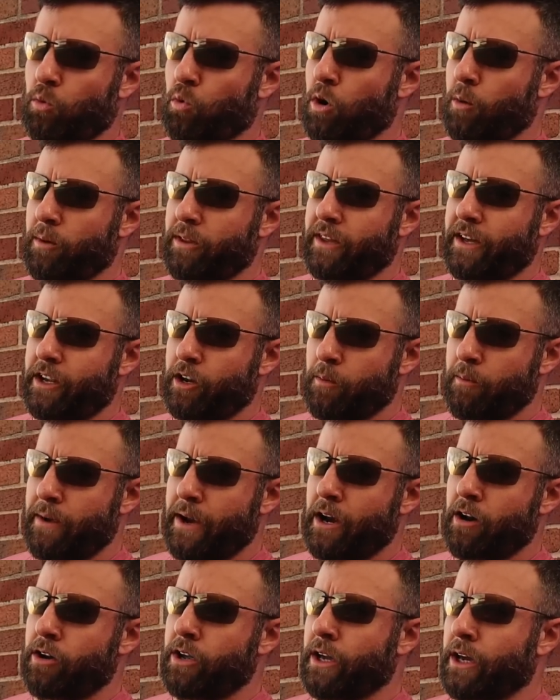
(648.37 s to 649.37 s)
woman that you're
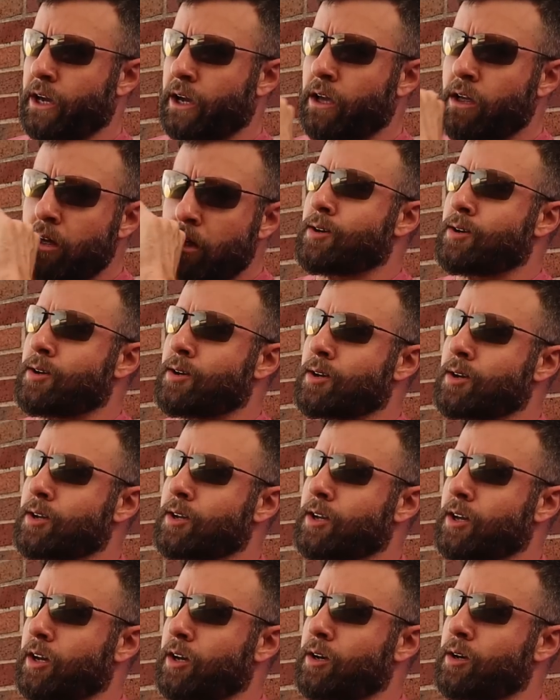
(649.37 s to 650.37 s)
marrying
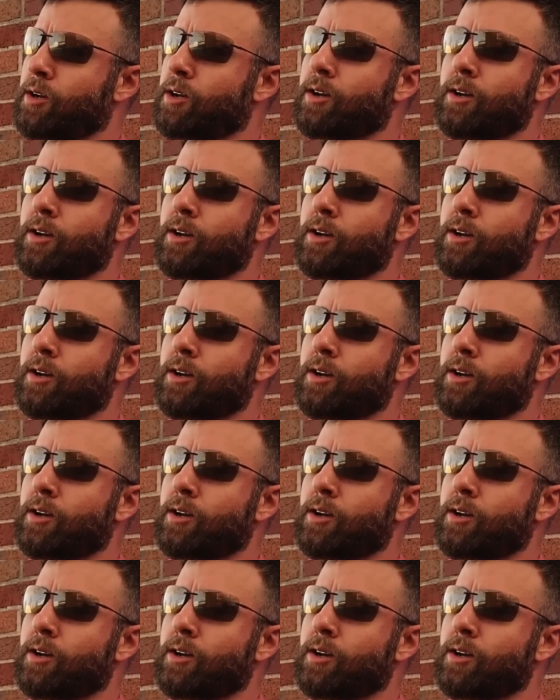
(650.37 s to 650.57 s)
can